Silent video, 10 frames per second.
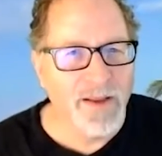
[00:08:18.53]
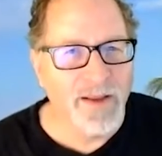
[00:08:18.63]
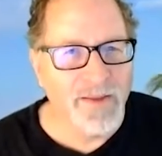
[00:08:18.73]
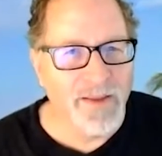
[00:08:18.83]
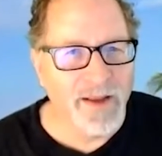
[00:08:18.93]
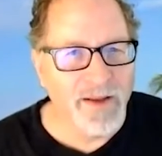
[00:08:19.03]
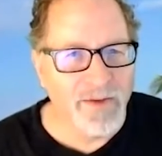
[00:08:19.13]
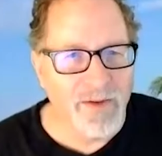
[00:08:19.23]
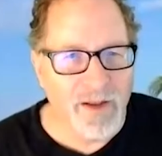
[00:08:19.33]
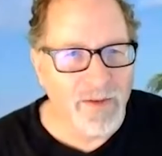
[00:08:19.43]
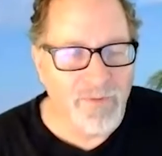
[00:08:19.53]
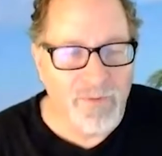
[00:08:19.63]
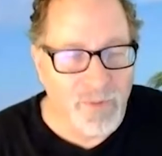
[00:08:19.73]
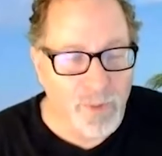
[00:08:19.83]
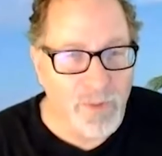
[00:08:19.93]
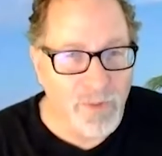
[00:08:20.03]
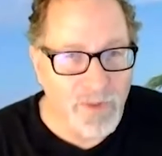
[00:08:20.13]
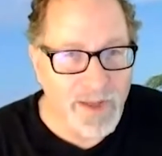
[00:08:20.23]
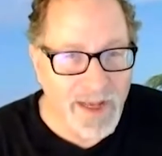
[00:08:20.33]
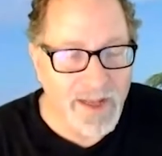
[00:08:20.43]
that they, uh,
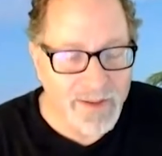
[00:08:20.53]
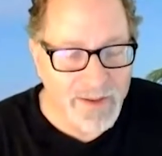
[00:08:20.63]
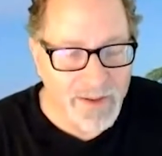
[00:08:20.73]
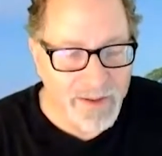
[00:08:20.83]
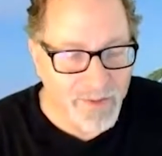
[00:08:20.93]
they had uh,